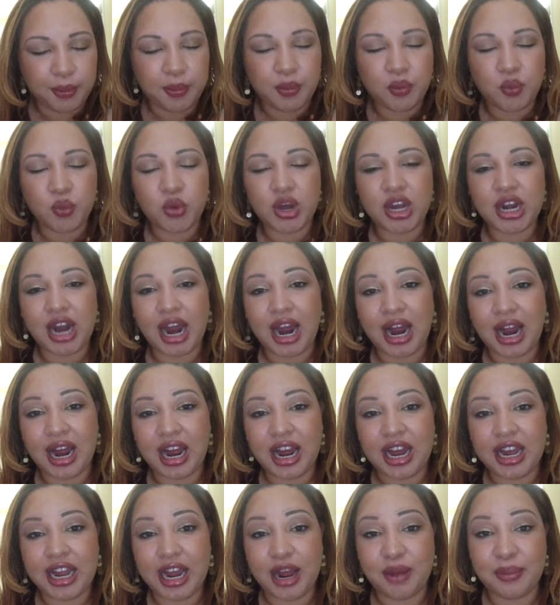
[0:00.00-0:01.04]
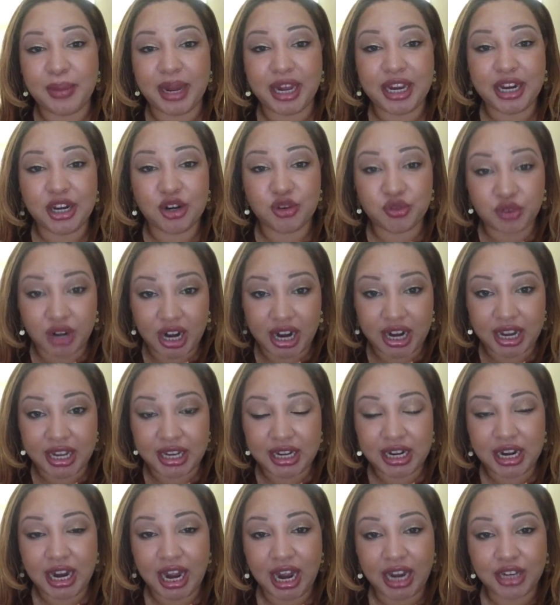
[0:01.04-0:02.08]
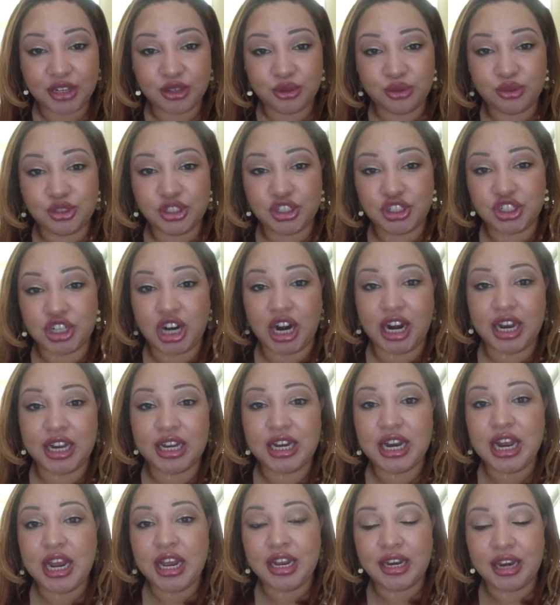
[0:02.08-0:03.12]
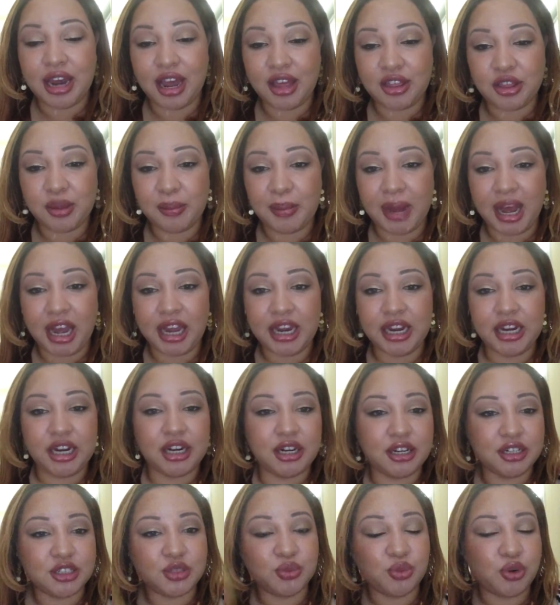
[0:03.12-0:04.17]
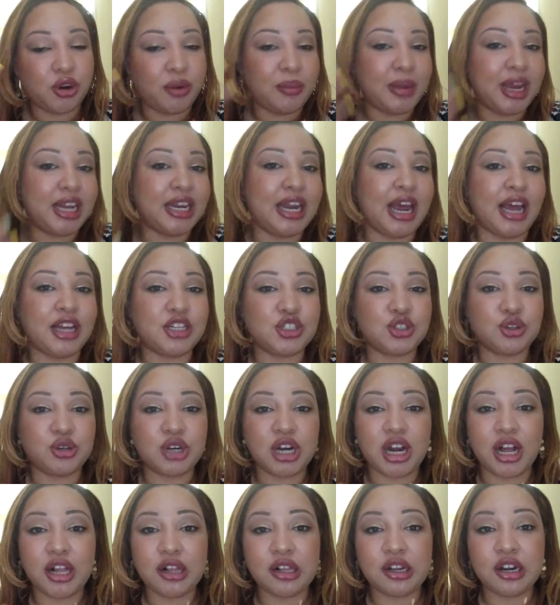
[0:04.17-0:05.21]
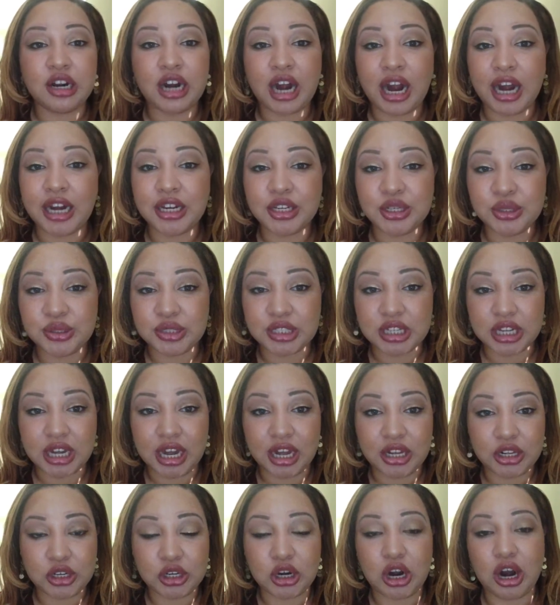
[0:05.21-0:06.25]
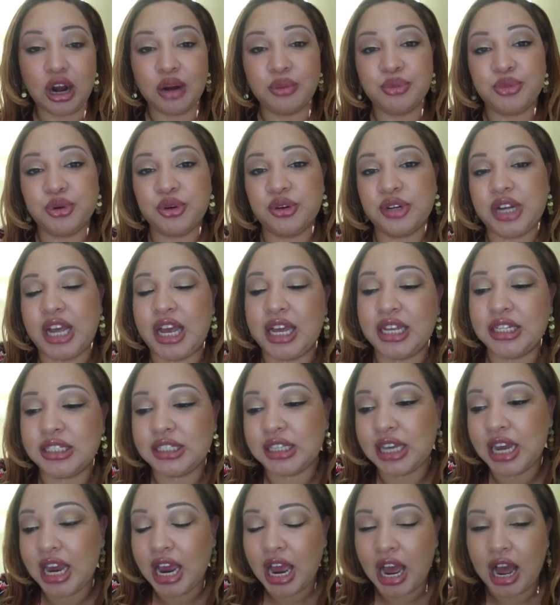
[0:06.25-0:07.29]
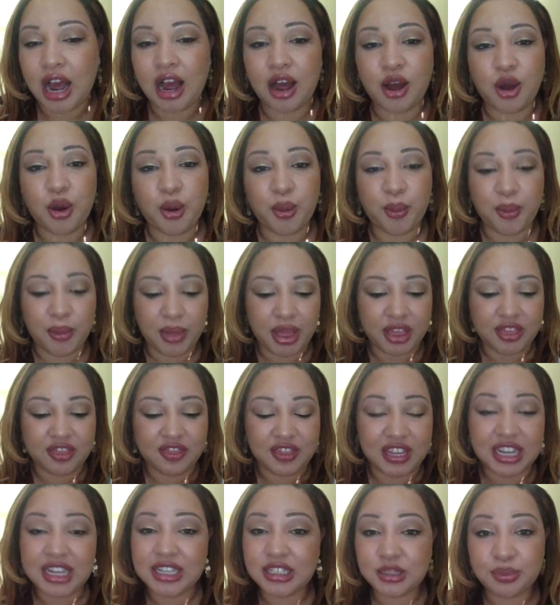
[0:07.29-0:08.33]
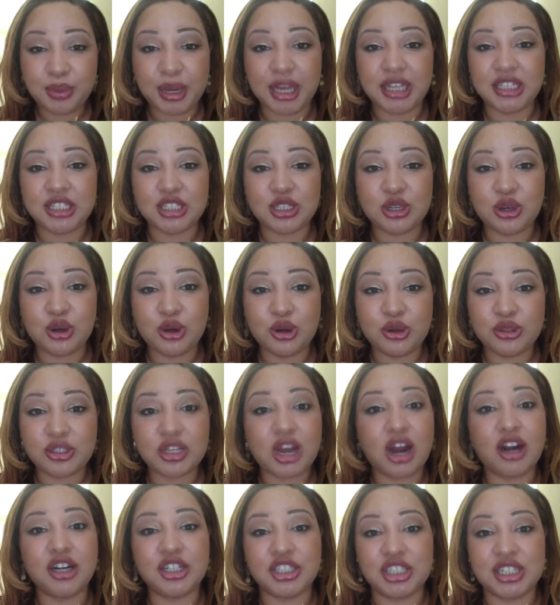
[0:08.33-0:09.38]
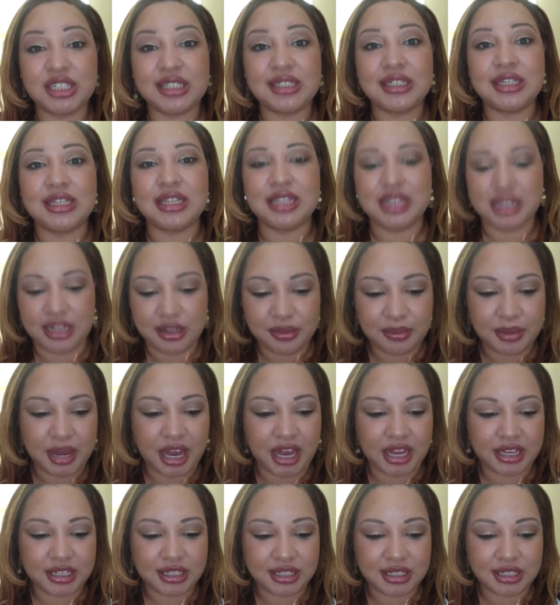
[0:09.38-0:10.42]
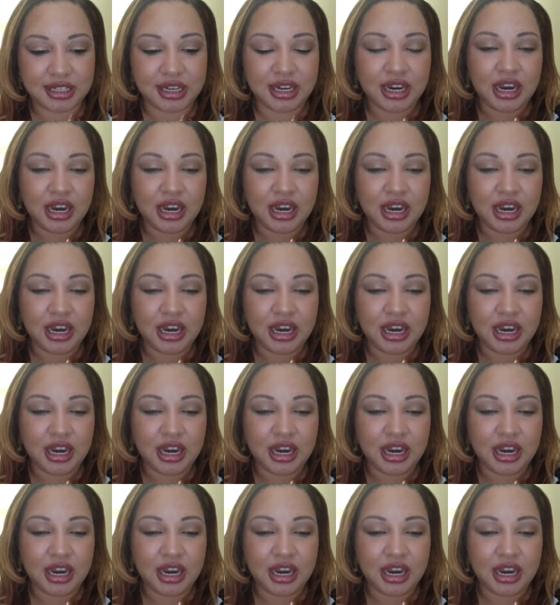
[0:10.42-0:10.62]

When I have my hair red, I use Strut. Now that my hair is more my natural color, I use the color called Brunette. These pencils are just the best.